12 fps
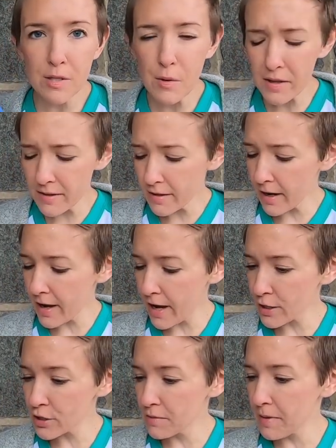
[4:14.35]
So I think I
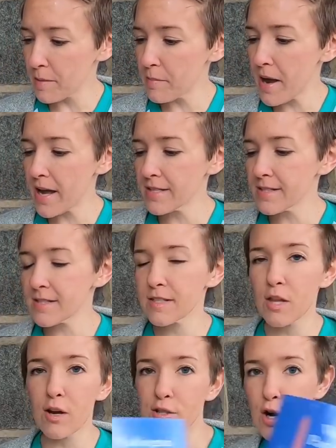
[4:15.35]
actually might pass this
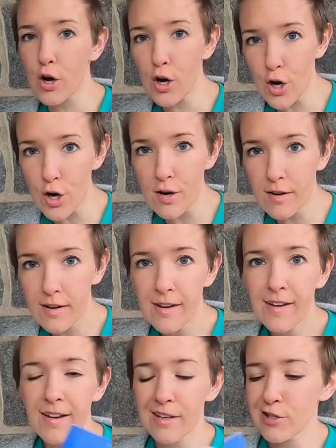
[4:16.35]
along to her,
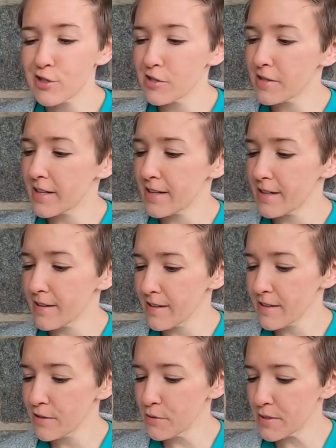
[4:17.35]
and she can
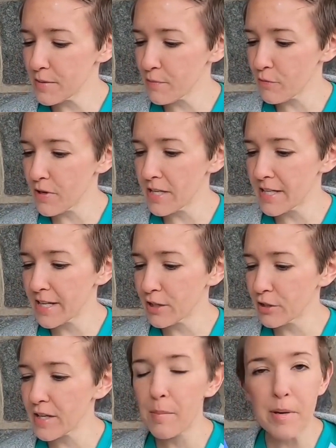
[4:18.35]
do some reading and
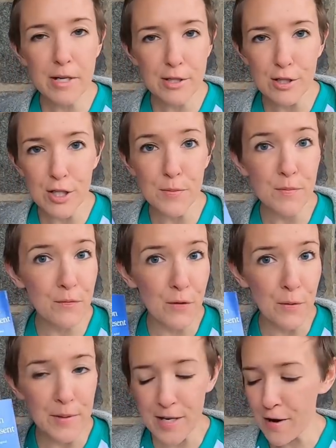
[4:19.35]
look at pictures
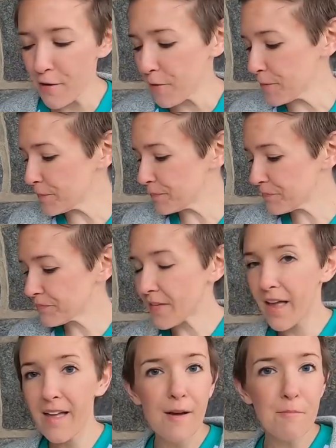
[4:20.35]
before we go.
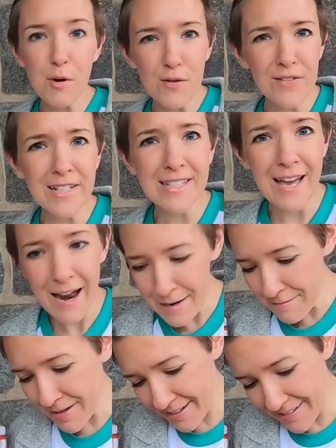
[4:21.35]
Perfect
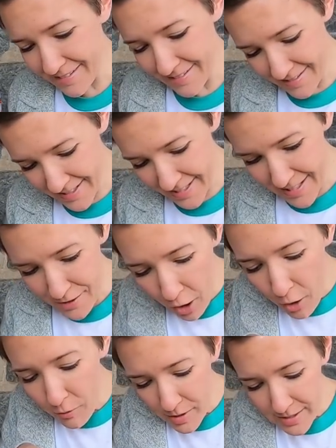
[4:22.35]
timing. See, it
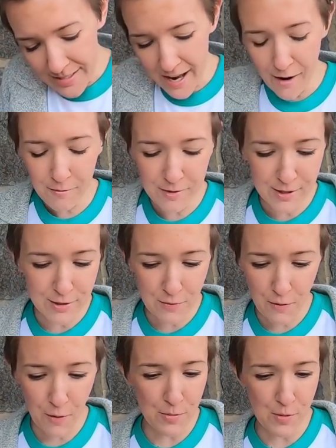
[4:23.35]
all works out when you
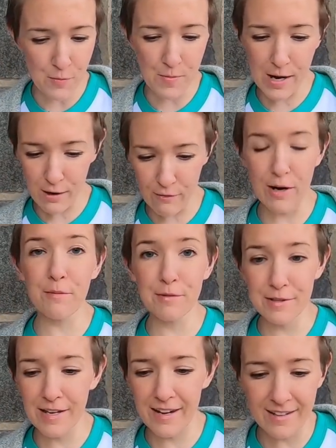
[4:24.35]
don't open your mail right when
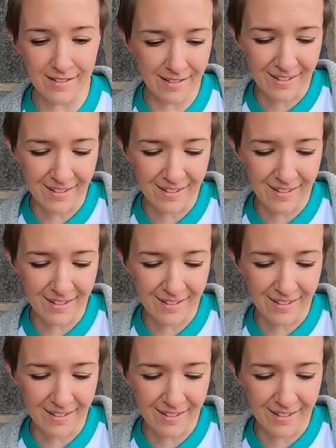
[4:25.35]
you get it.